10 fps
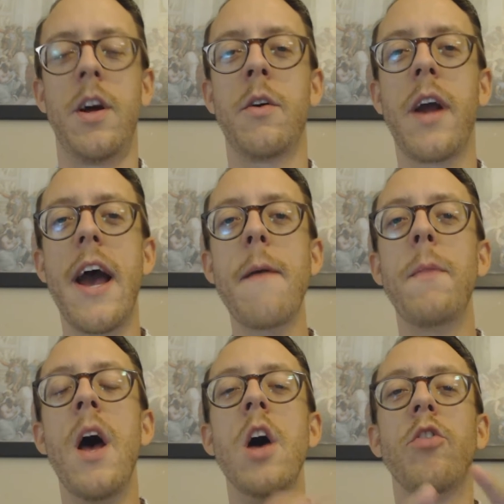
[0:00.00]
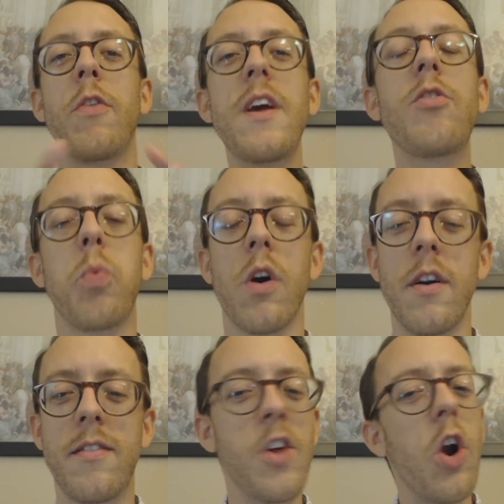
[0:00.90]
Okay, so these
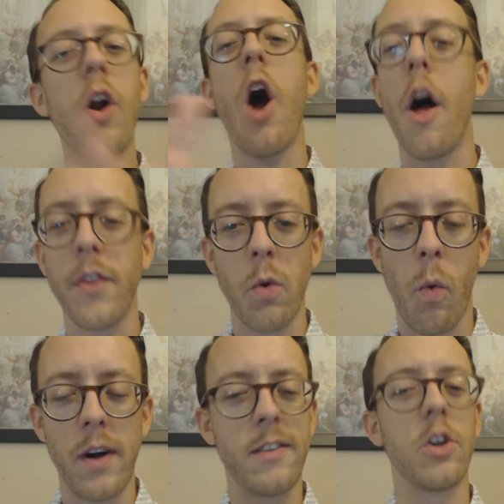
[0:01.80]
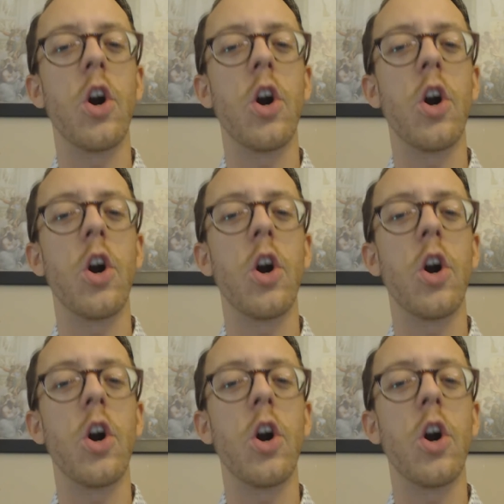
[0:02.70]
words, there are other ones,